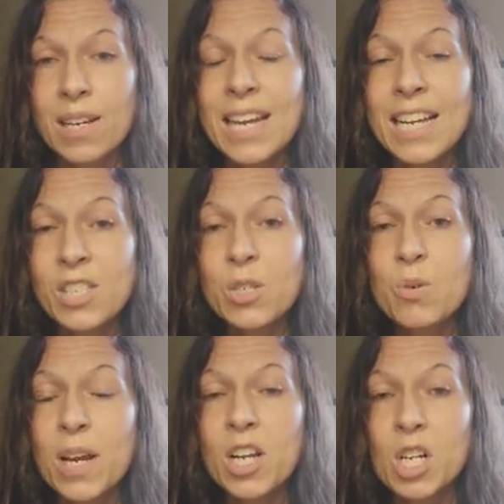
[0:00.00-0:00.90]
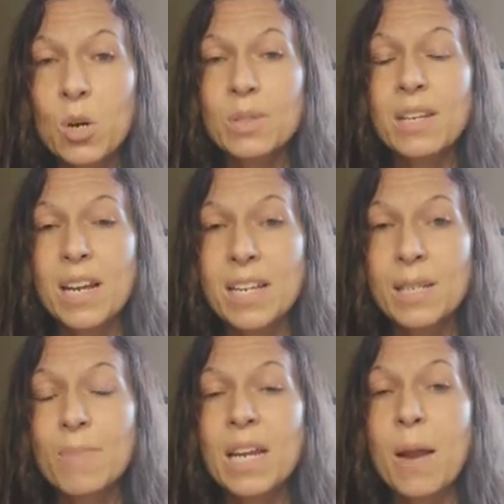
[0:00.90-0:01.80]
into a close and
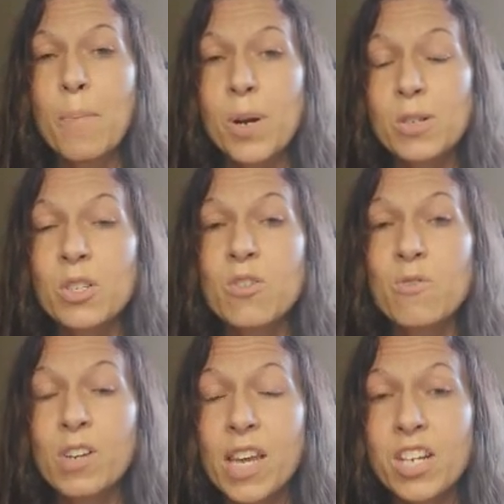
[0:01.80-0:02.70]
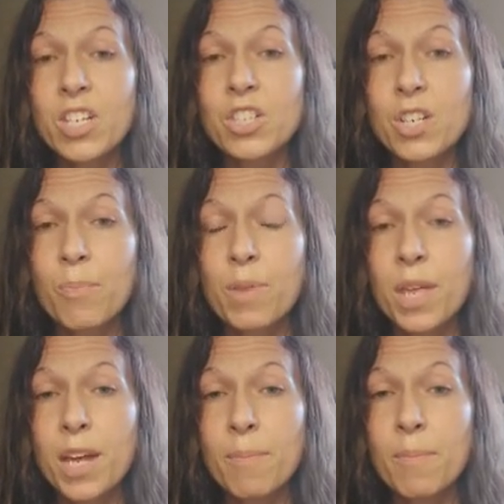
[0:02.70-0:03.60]
intimate and personal relationship with
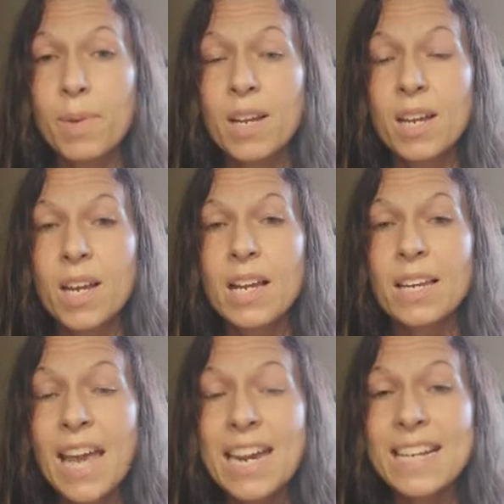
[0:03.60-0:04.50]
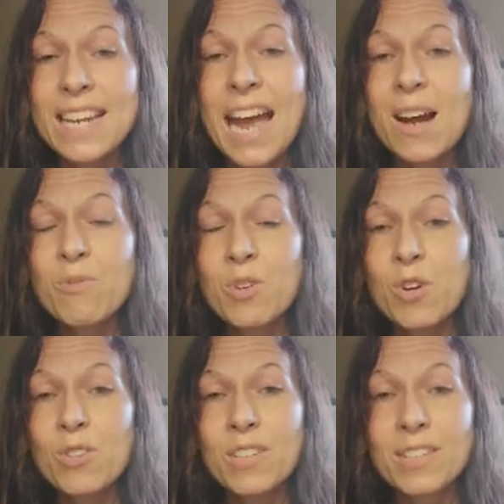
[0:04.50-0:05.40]
Him, laying down
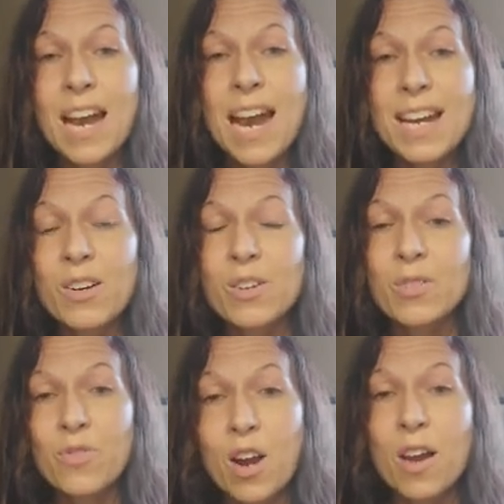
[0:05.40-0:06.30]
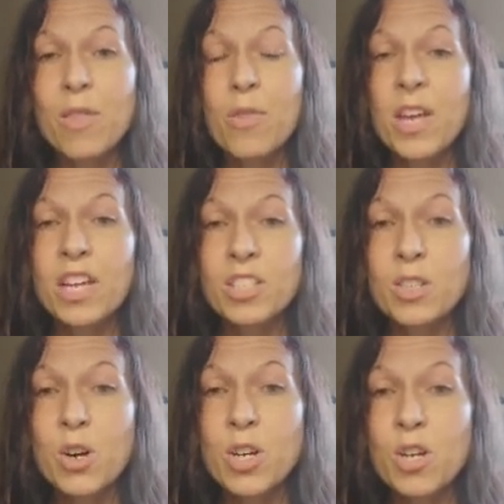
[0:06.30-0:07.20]
your desires for other things
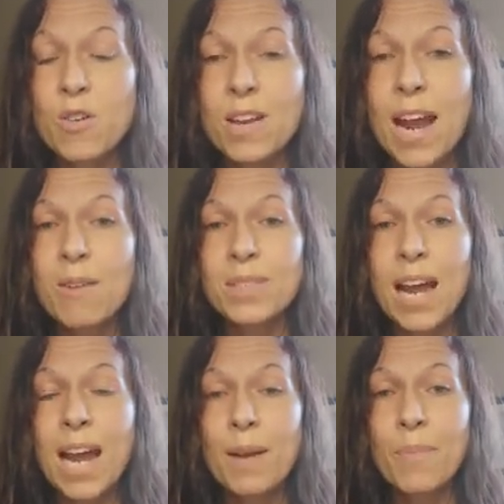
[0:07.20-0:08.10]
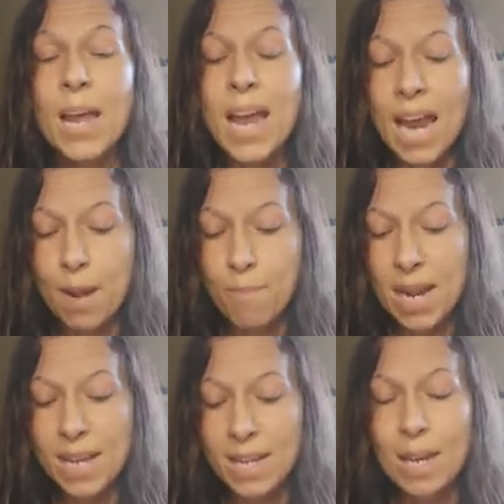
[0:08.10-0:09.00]
during your downtime and
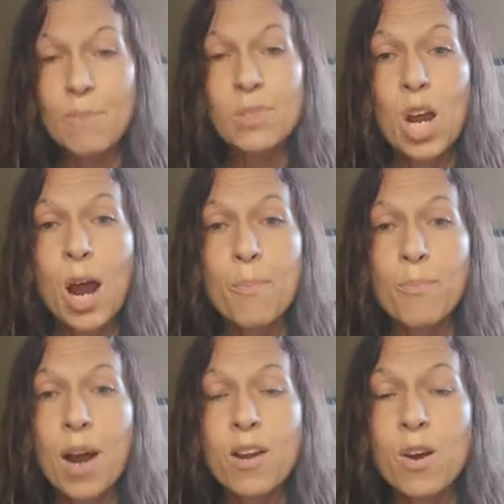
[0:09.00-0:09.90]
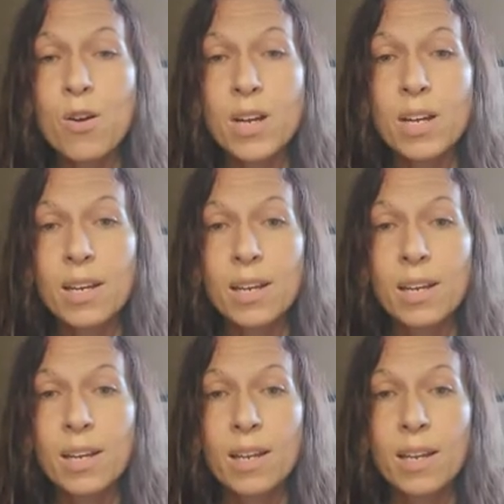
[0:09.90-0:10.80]
making Him top priority?
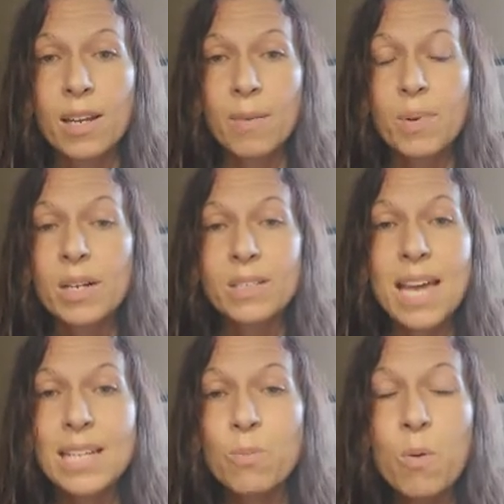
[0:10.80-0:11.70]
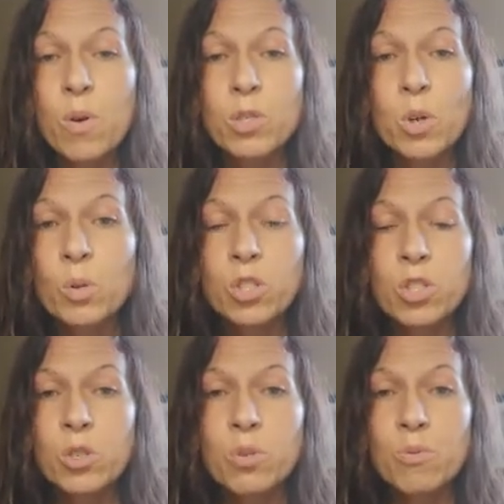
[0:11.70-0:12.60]
Because that's what we're told to
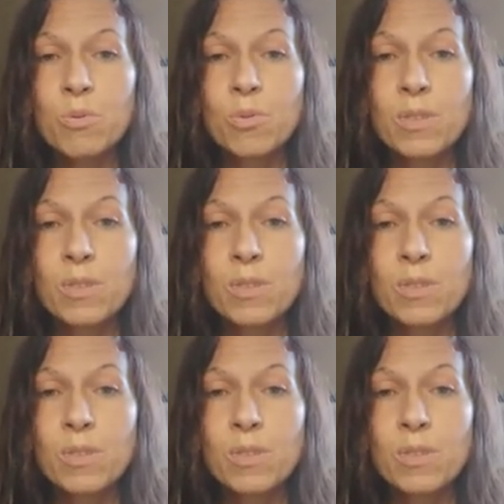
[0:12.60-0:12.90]
do.